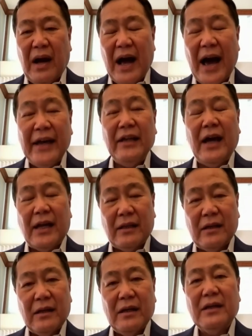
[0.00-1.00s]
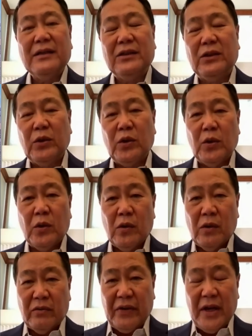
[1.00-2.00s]
Hainan
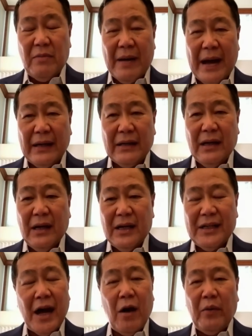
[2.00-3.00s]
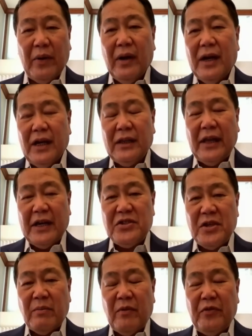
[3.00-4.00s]
to Reed Bank. Now it takes
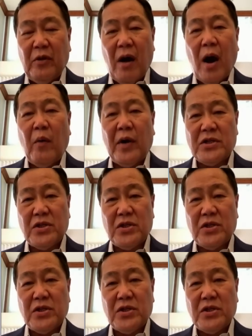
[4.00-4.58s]
them a few hours to